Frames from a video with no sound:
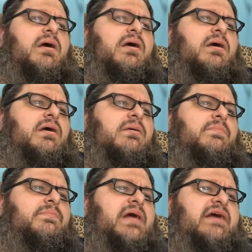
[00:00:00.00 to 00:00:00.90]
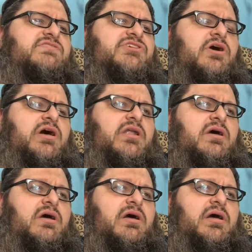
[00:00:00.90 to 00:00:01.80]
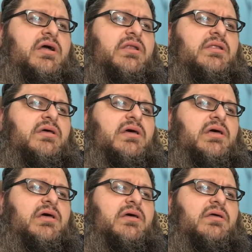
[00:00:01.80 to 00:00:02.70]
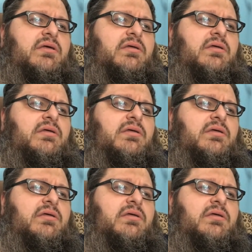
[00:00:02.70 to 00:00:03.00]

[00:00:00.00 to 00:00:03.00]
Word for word: Um, I saw it on uh,